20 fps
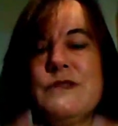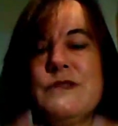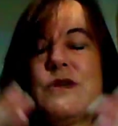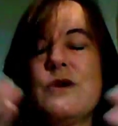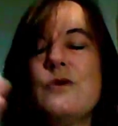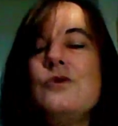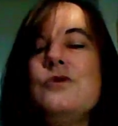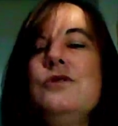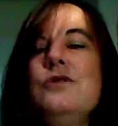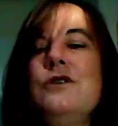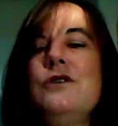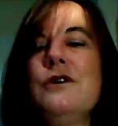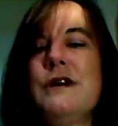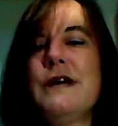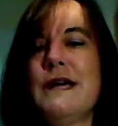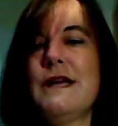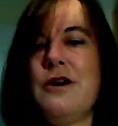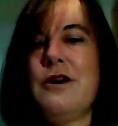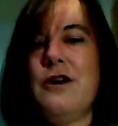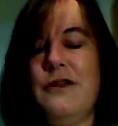So
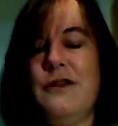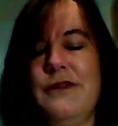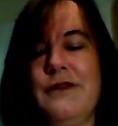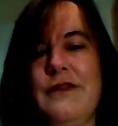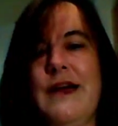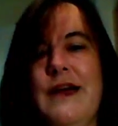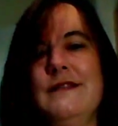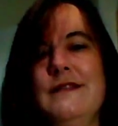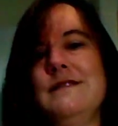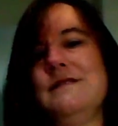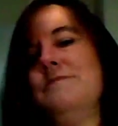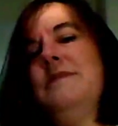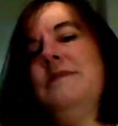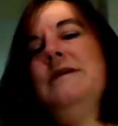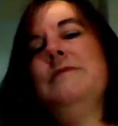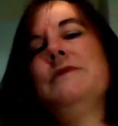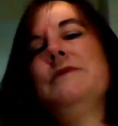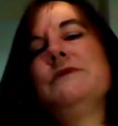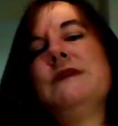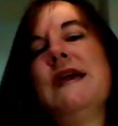look at all the lines in
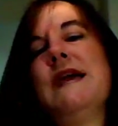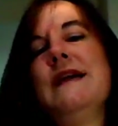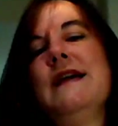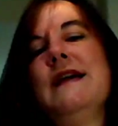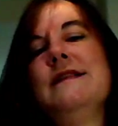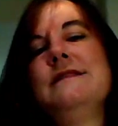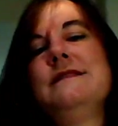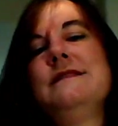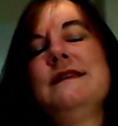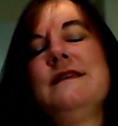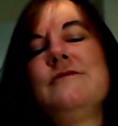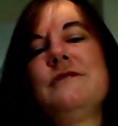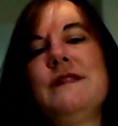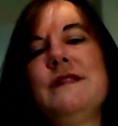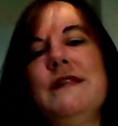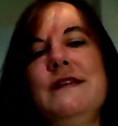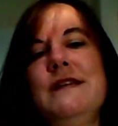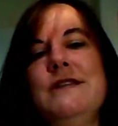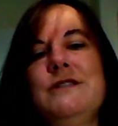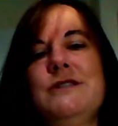people's hands in
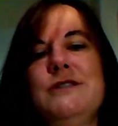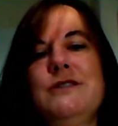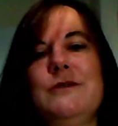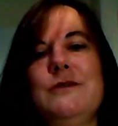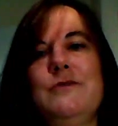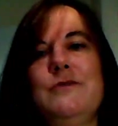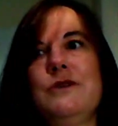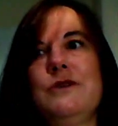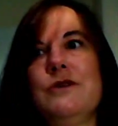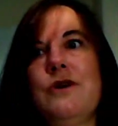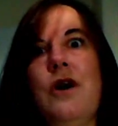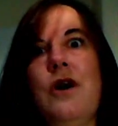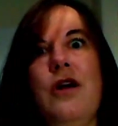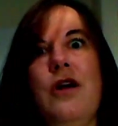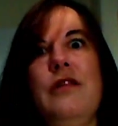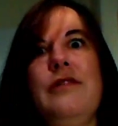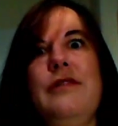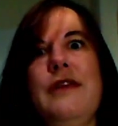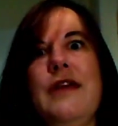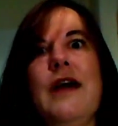relationship to
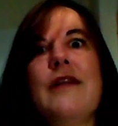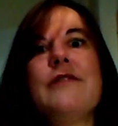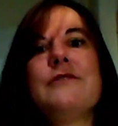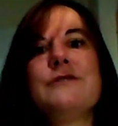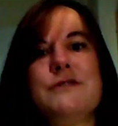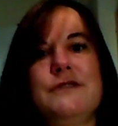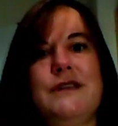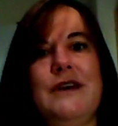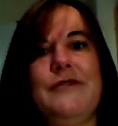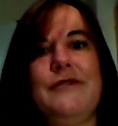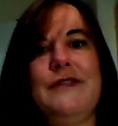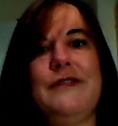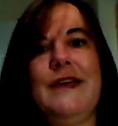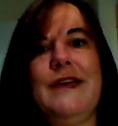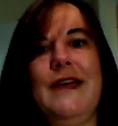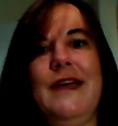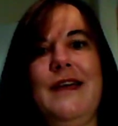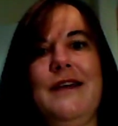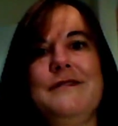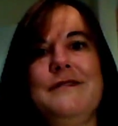all the other stuff in
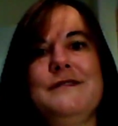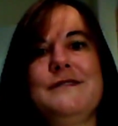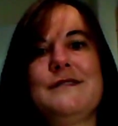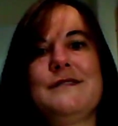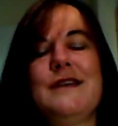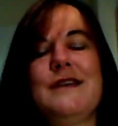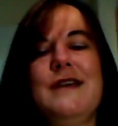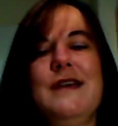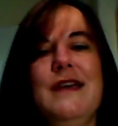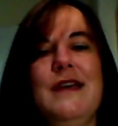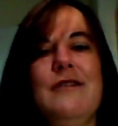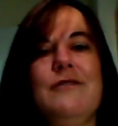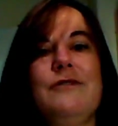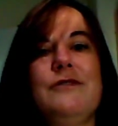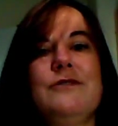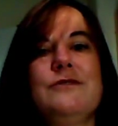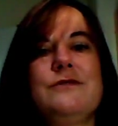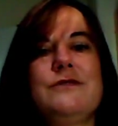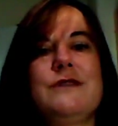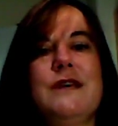the hands.
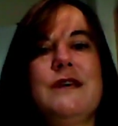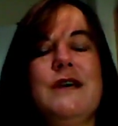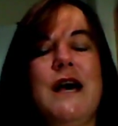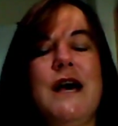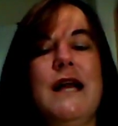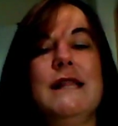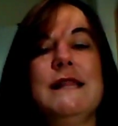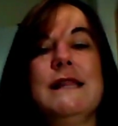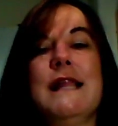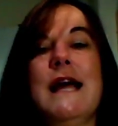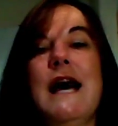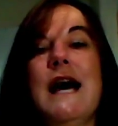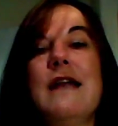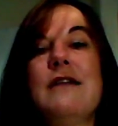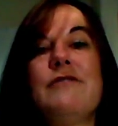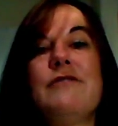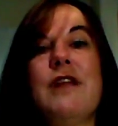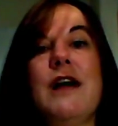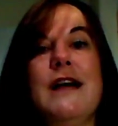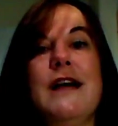If there's a
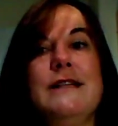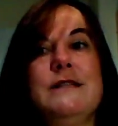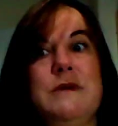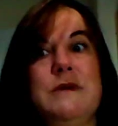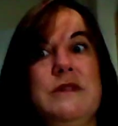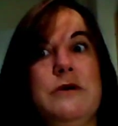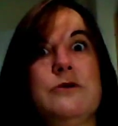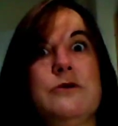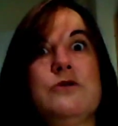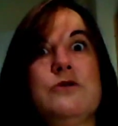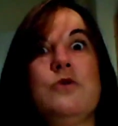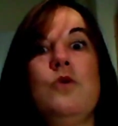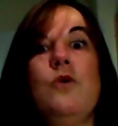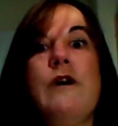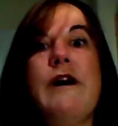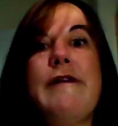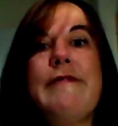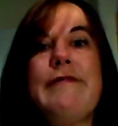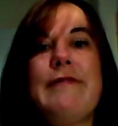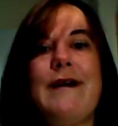lot of lines, but there's
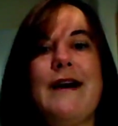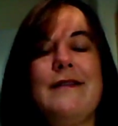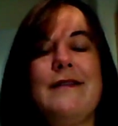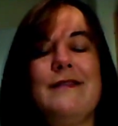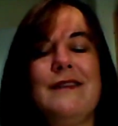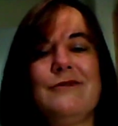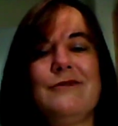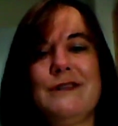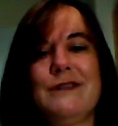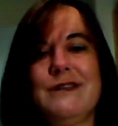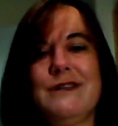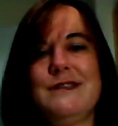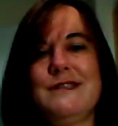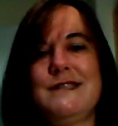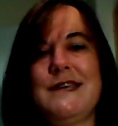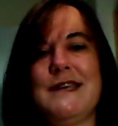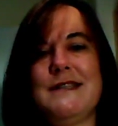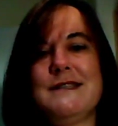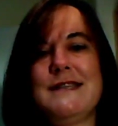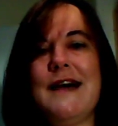one line that really
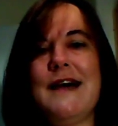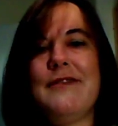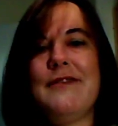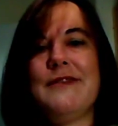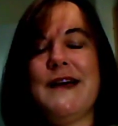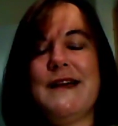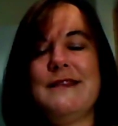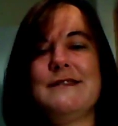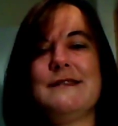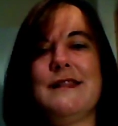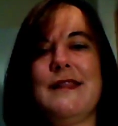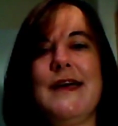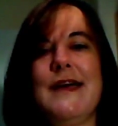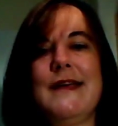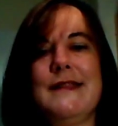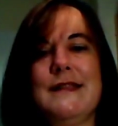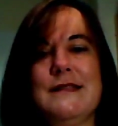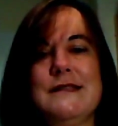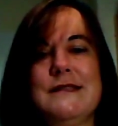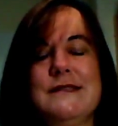stands out, that's a
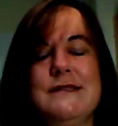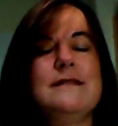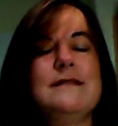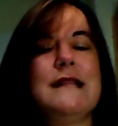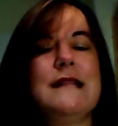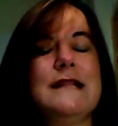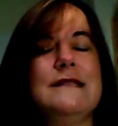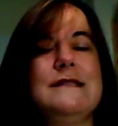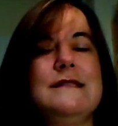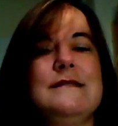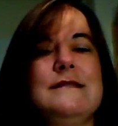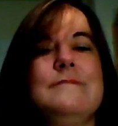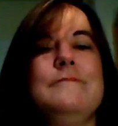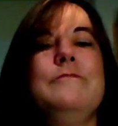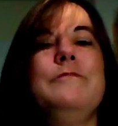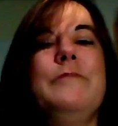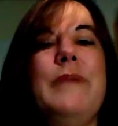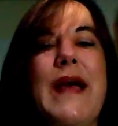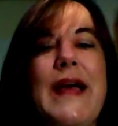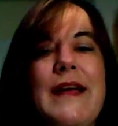line that's
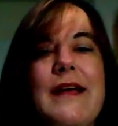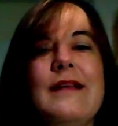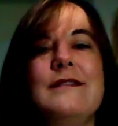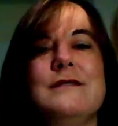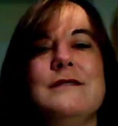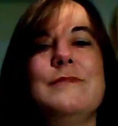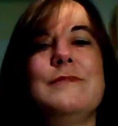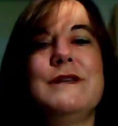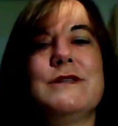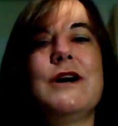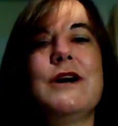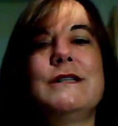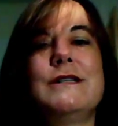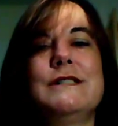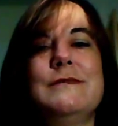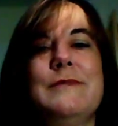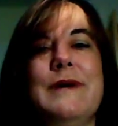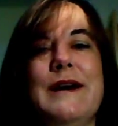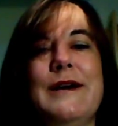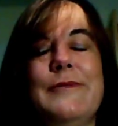begging to be
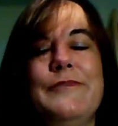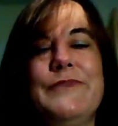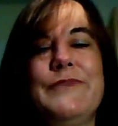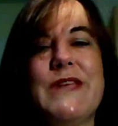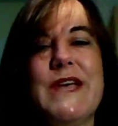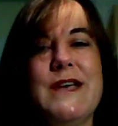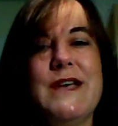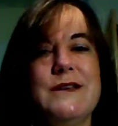talked about.